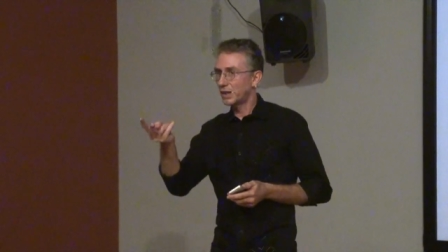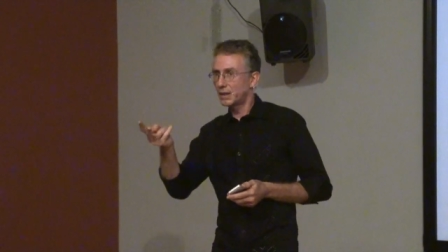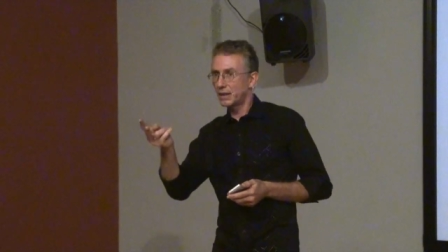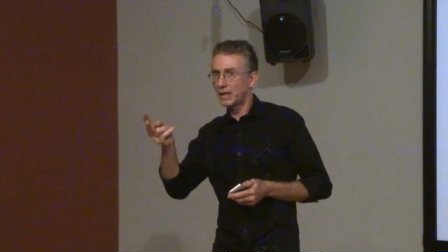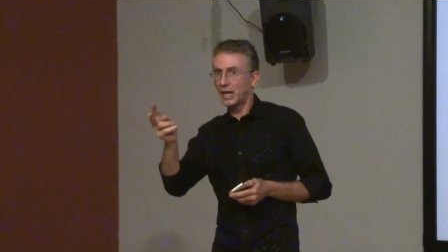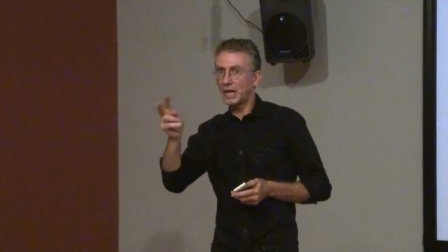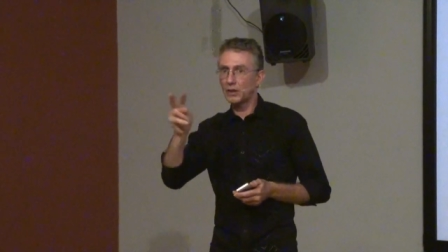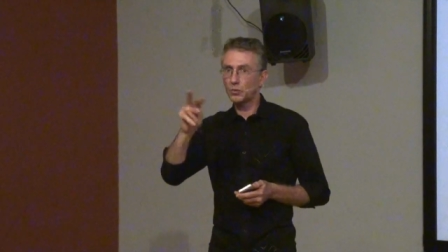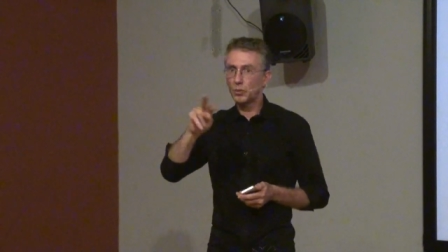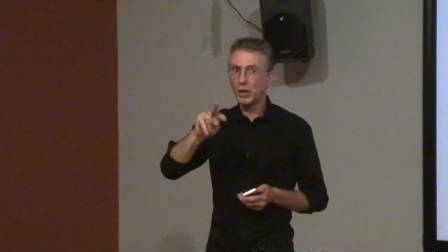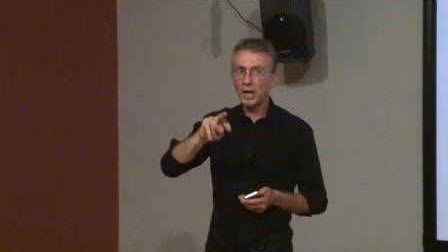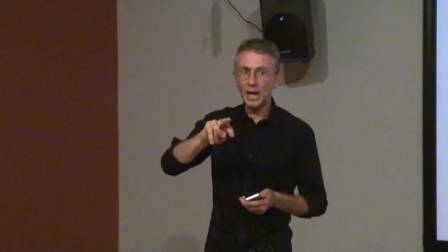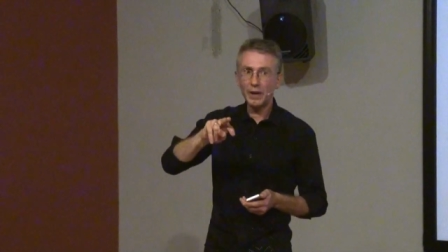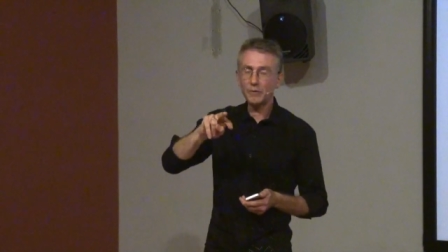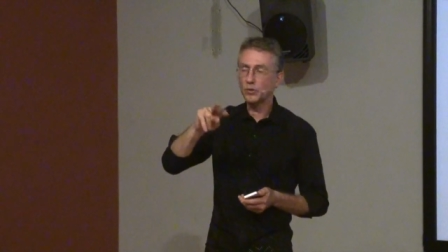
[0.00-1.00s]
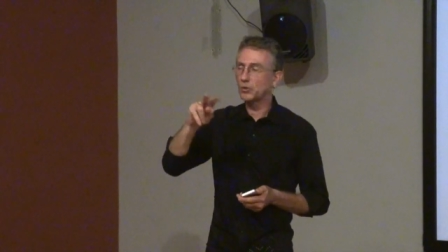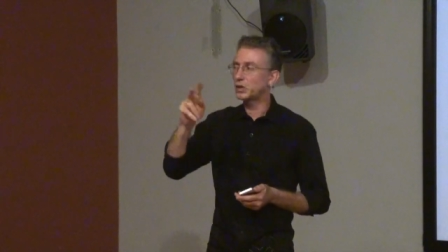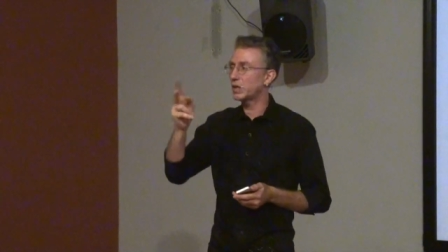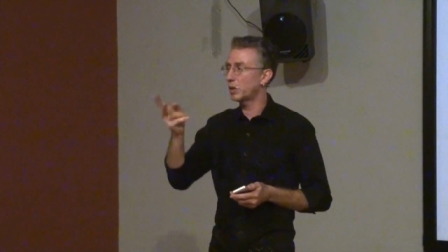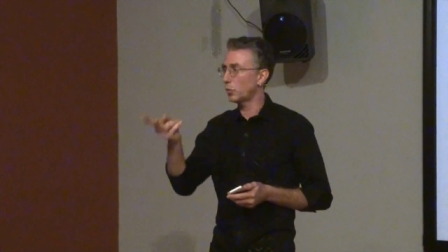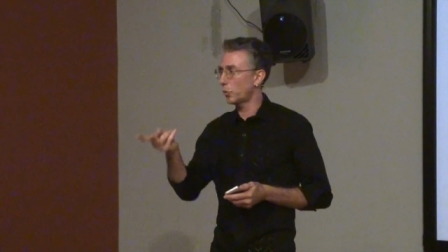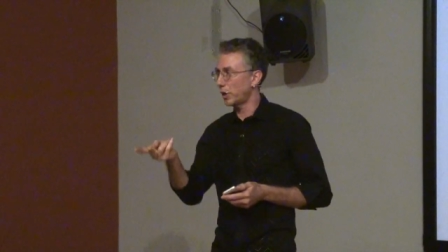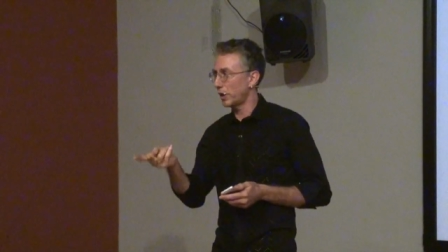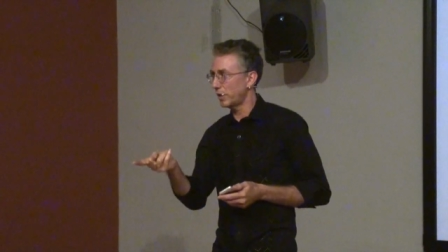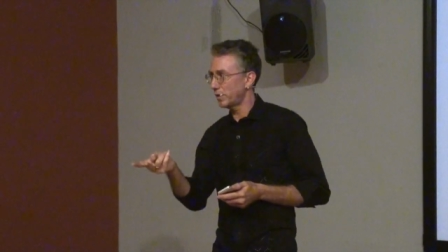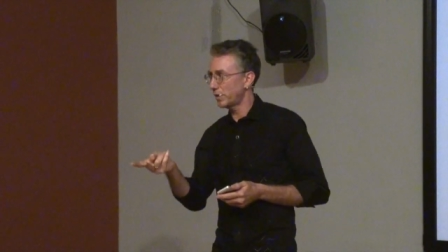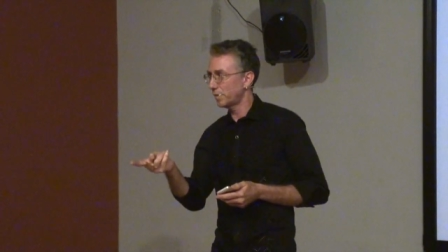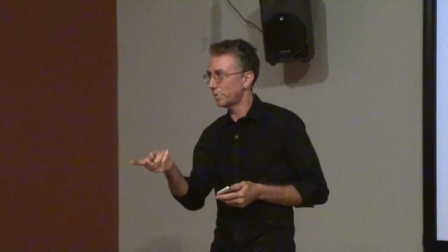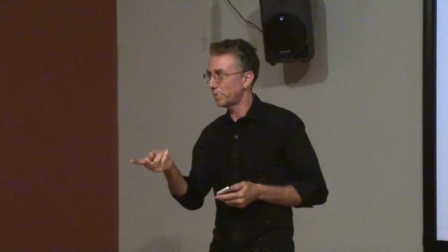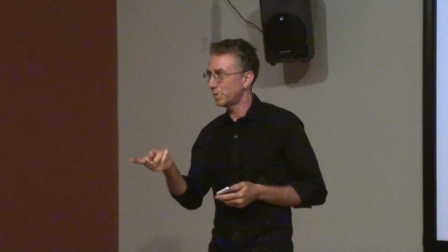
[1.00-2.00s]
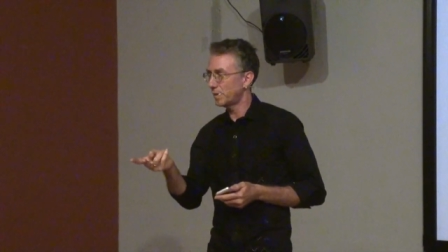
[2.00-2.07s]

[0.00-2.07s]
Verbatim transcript: that we have to deal with.